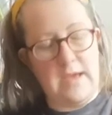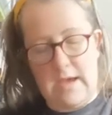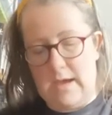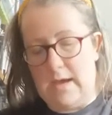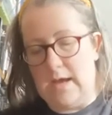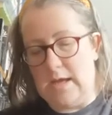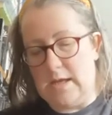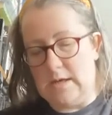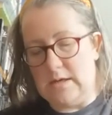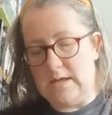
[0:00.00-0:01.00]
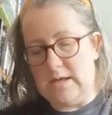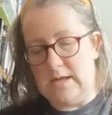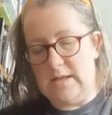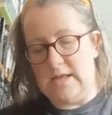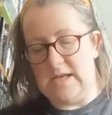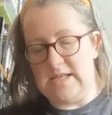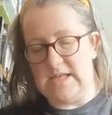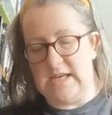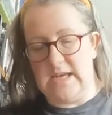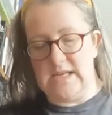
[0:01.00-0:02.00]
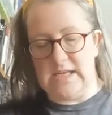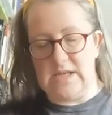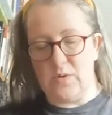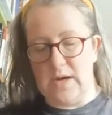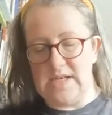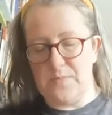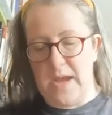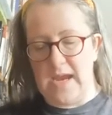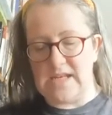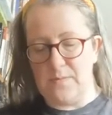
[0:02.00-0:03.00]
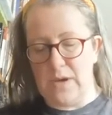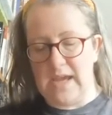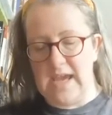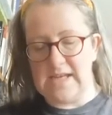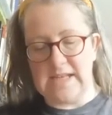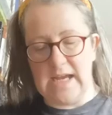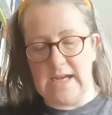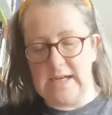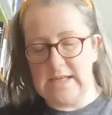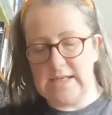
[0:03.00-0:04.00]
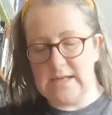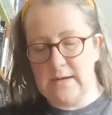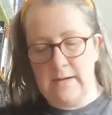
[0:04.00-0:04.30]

And this is a twice-baked baguette slice.